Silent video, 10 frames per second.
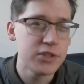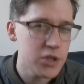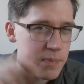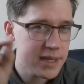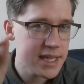So you
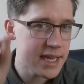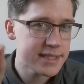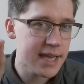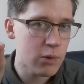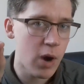pick the
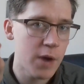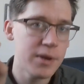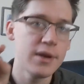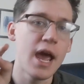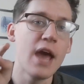inside
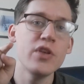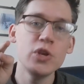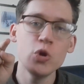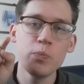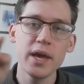wireman, and then
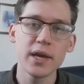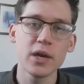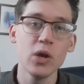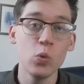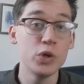you pick
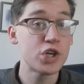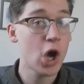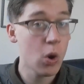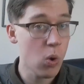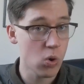which
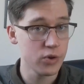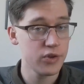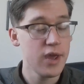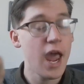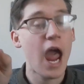cohort,
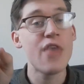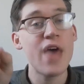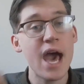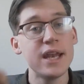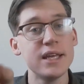and
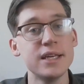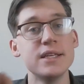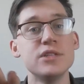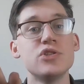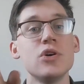that
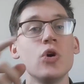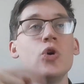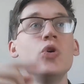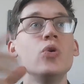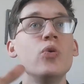is
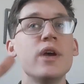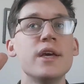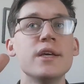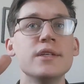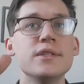
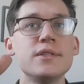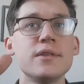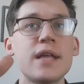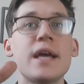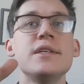
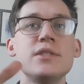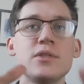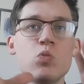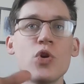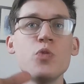
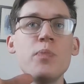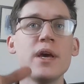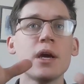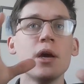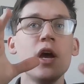where you
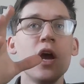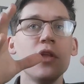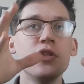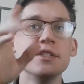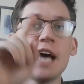pick
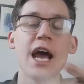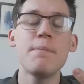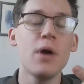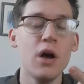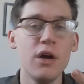the type
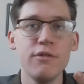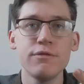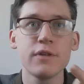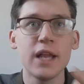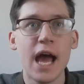of
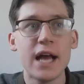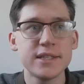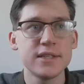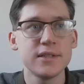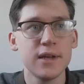
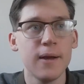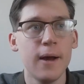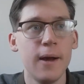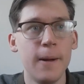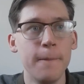class,
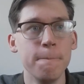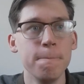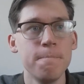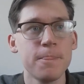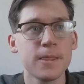
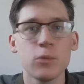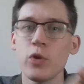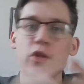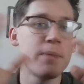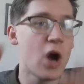
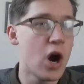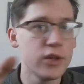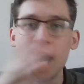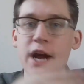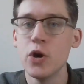whether that be
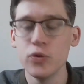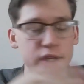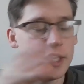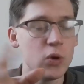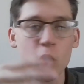online
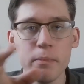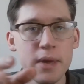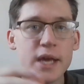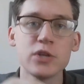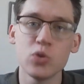only or a
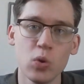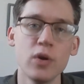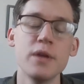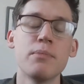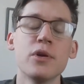mix or
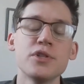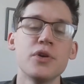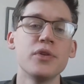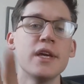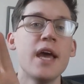in person only,